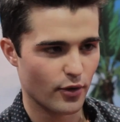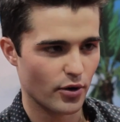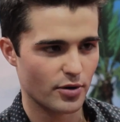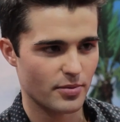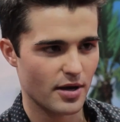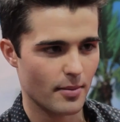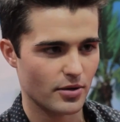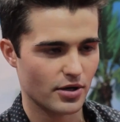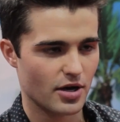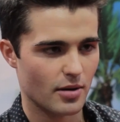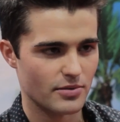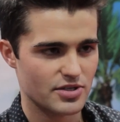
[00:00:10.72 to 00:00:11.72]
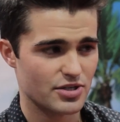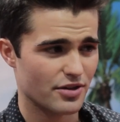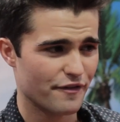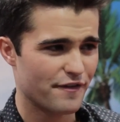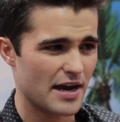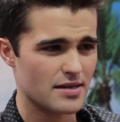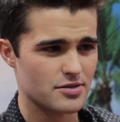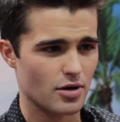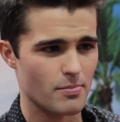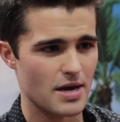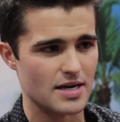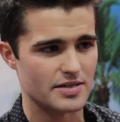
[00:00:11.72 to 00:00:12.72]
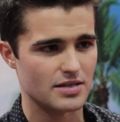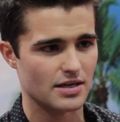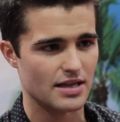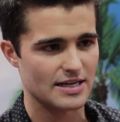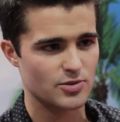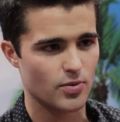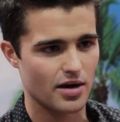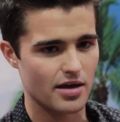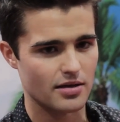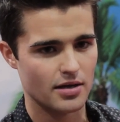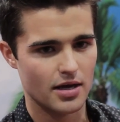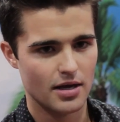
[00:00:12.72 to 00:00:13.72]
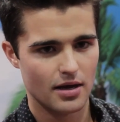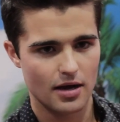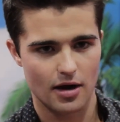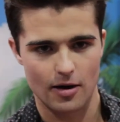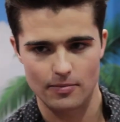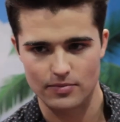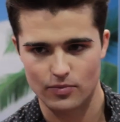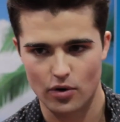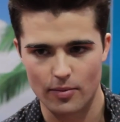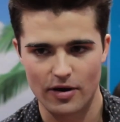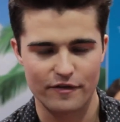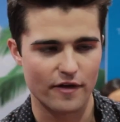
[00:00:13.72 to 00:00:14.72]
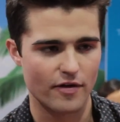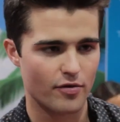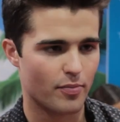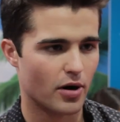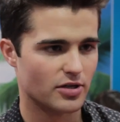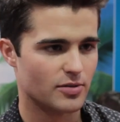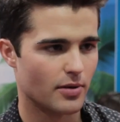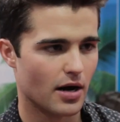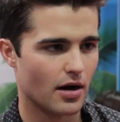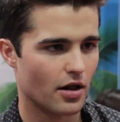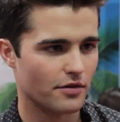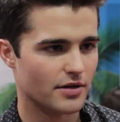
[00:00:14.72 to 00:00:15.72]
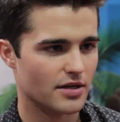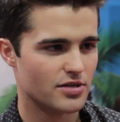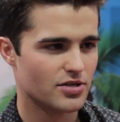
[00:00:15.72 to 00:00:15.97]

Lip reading: forward to being able to come this year. The fans are amazing, and that's why one of my favorite parts about all of it. I